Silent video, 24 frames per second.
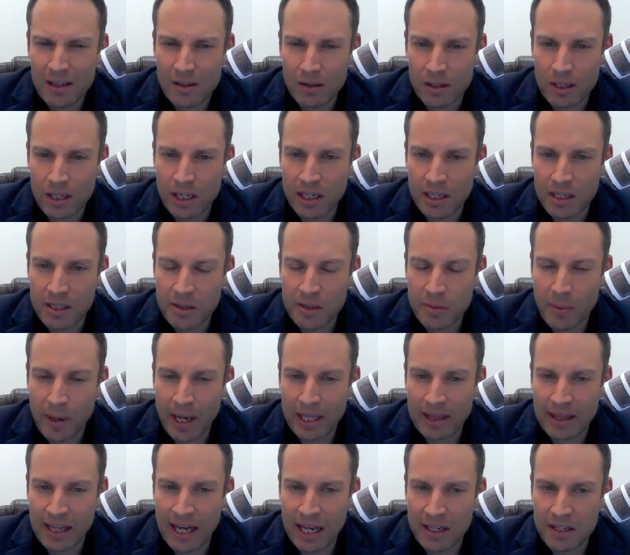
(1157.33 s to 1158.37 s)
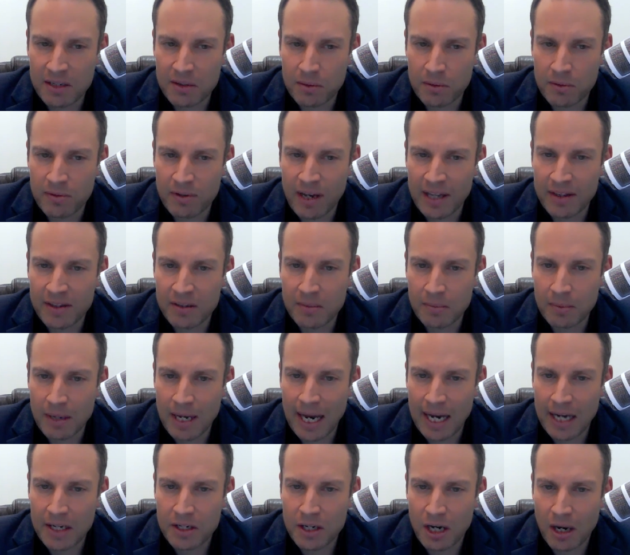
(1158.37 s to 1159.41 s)
Look, you'd expect that to have had some
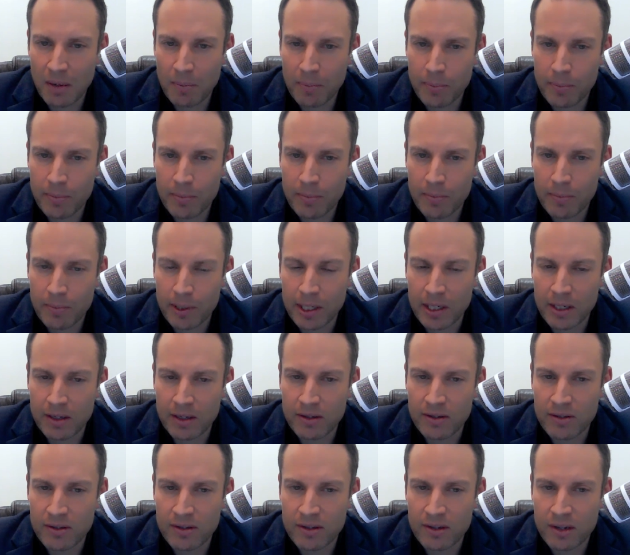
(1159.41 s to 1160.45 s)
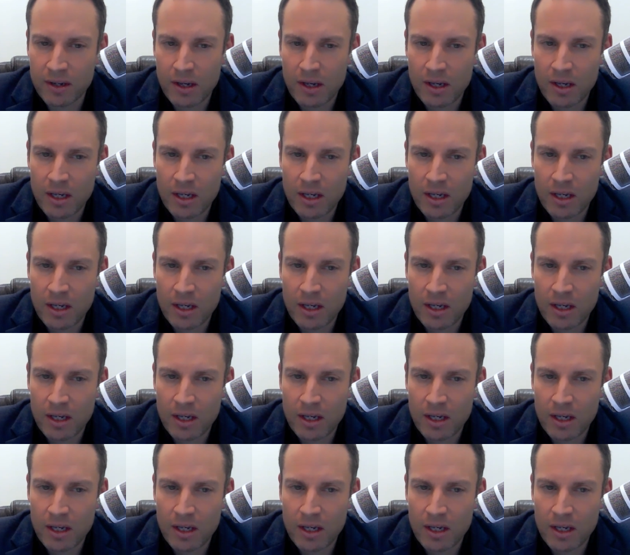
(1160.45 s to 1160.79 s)
catch up because